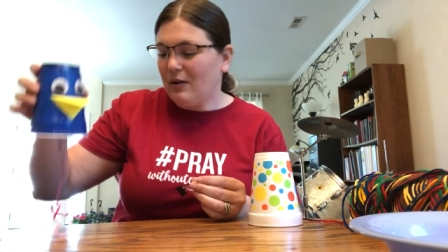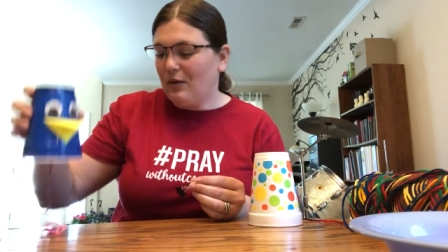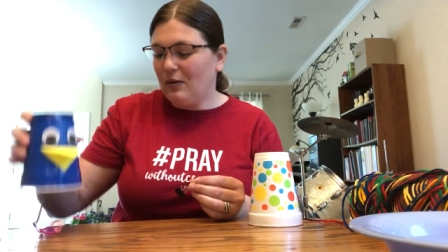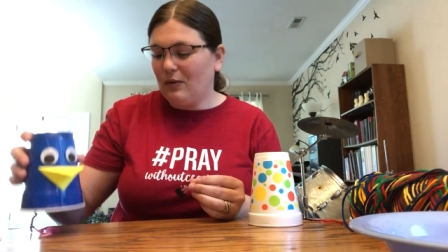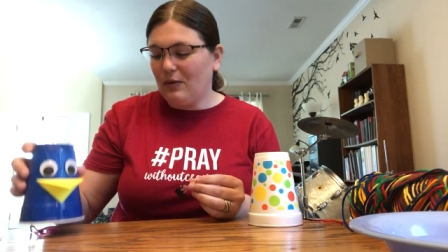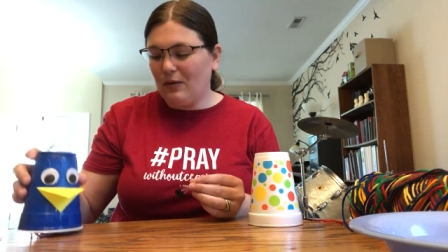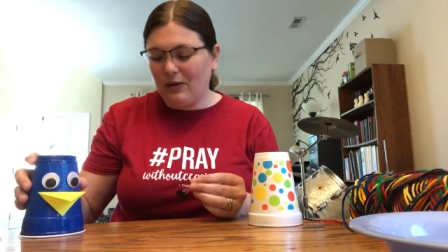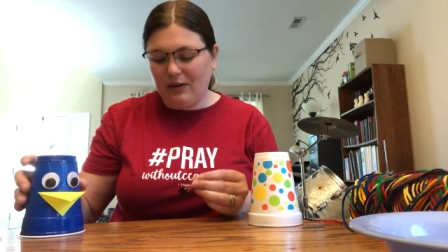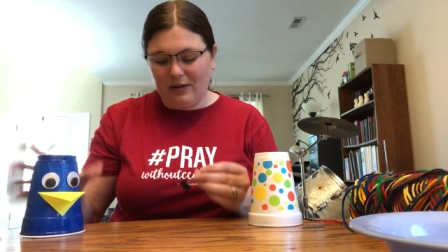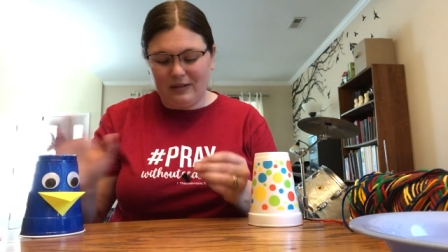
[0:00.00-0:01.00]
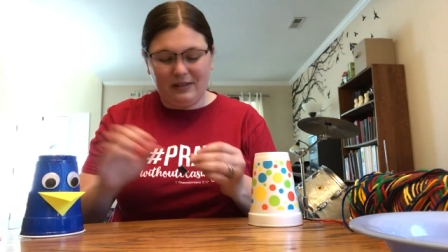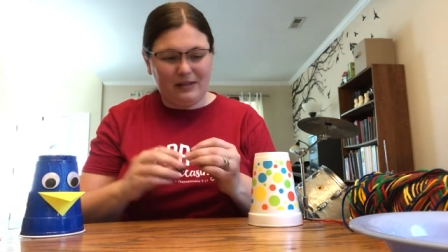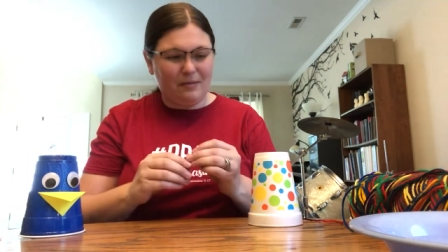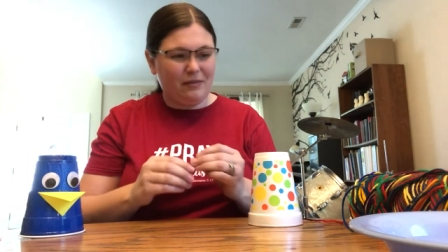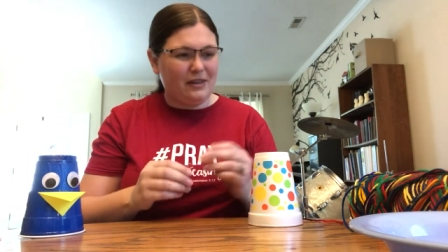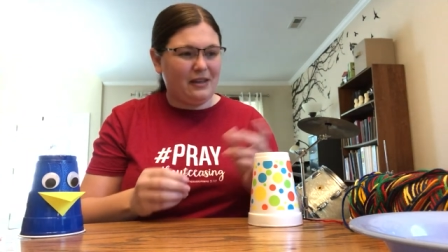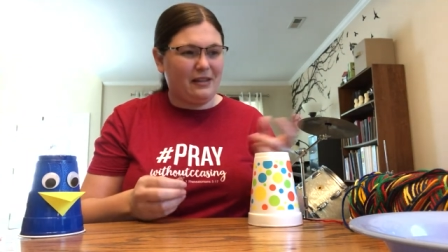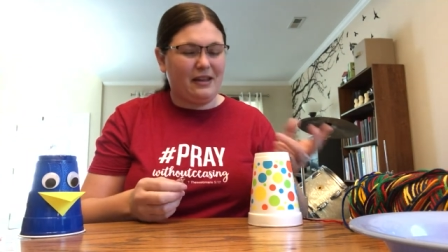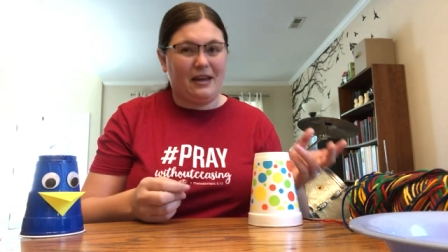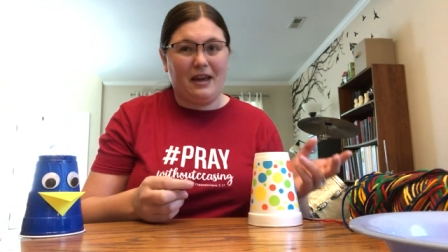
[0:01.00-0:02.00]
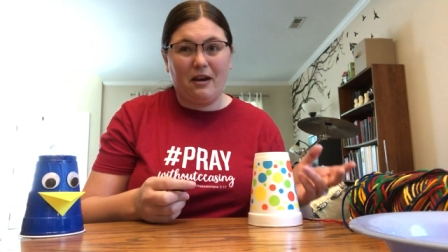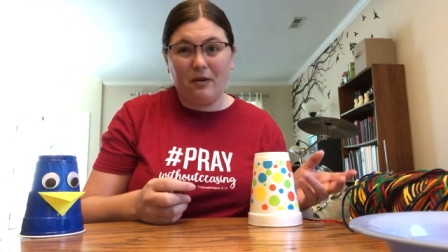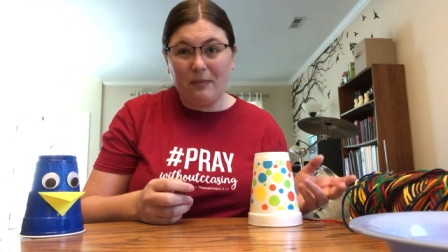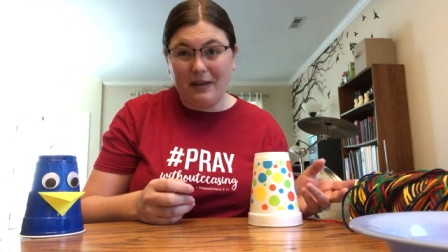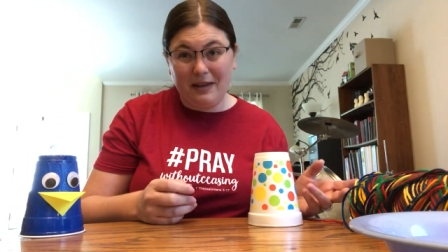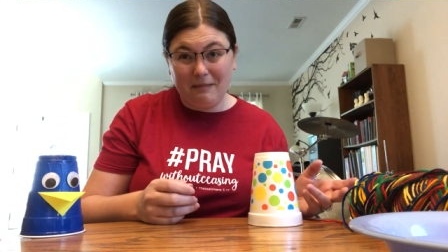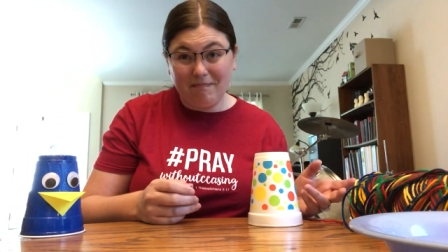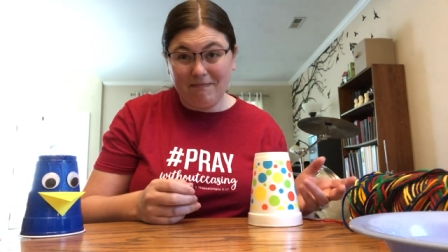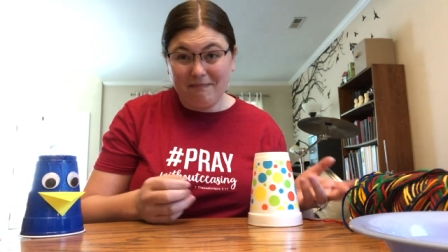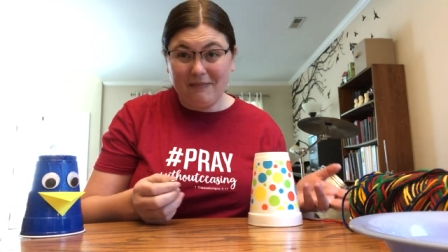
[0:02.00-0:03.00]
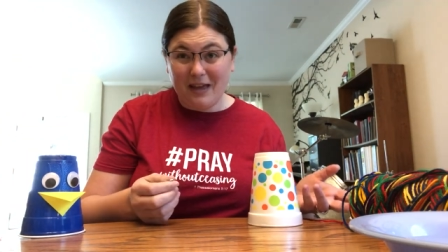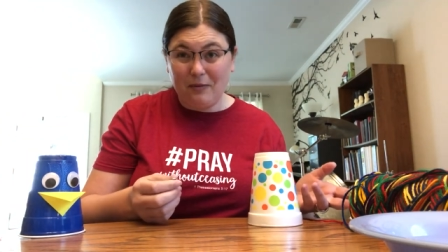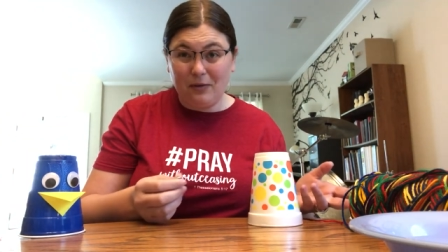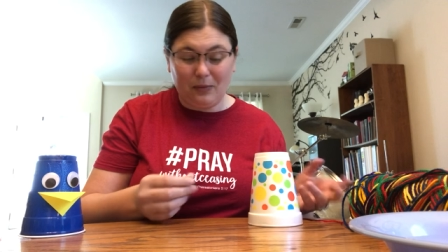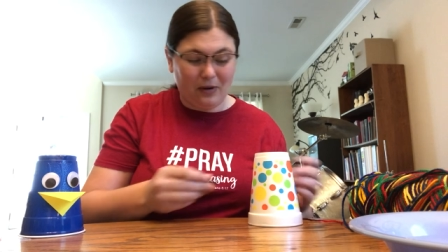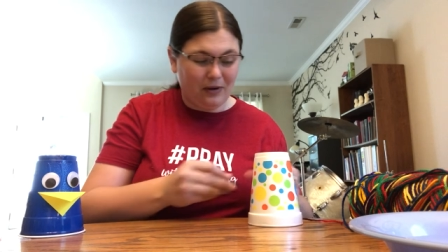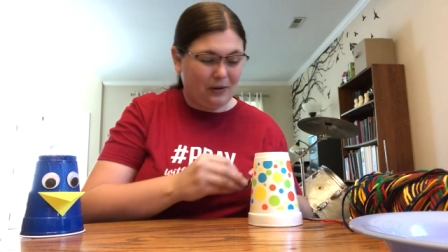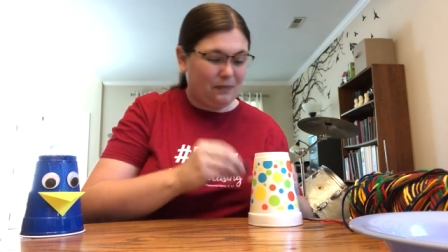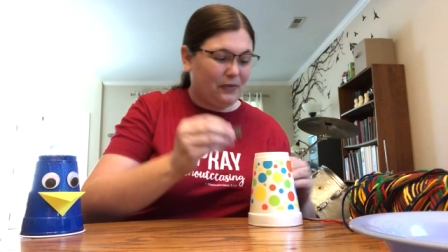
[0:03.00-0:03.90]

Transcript: or something like a hairpin, that would work.